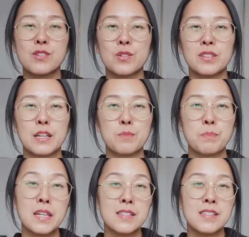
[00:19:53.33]
don't like
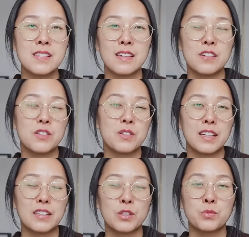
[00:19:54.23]
beets, you don't
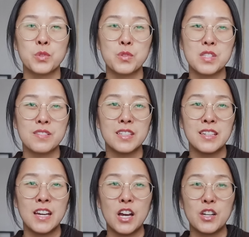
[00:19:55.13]
like the roots of it,
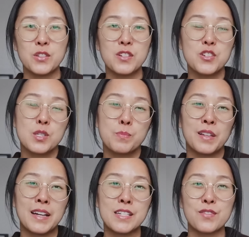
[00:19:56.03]
you can just
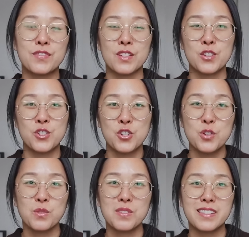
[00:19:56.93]
plant it for the
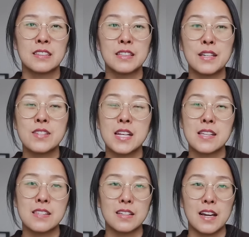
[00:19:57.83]
shoots. The leaves
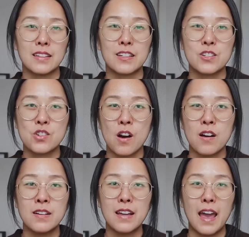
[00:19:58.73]
taste a lot like
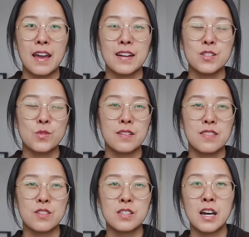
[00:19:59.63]
chard, and it's one of
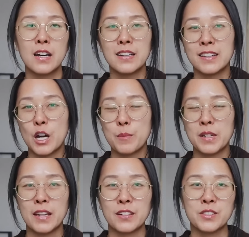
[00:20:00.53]
those cut and come
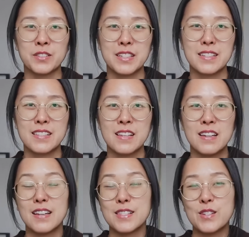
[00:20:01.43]
again greens,
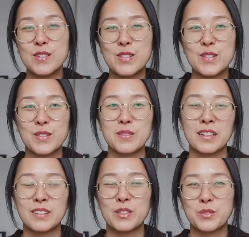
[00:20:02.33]
as long as you don't
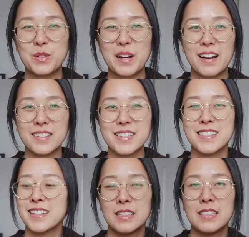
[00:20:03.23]
pluck the root out.
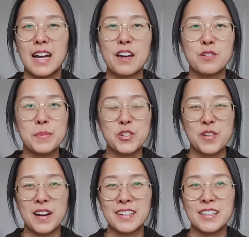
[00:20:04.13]
I will be
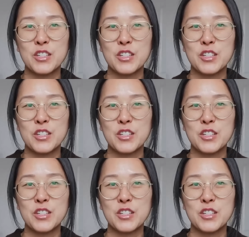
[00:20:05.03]
trying a